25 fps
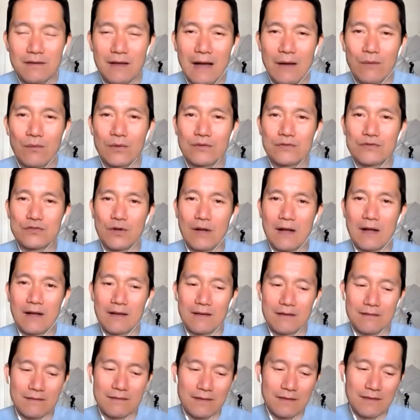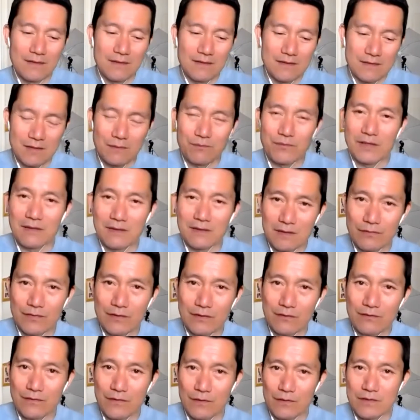I would try something
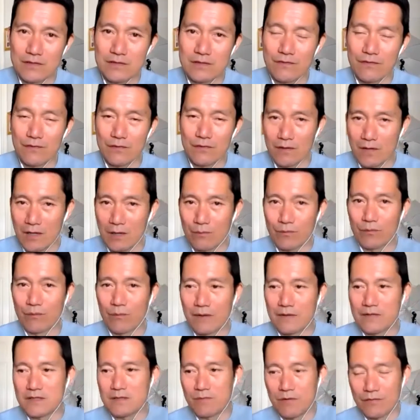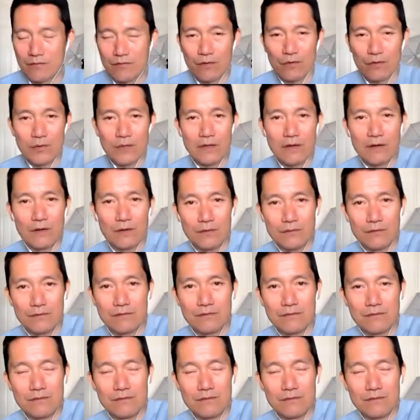different first for a couple months before we go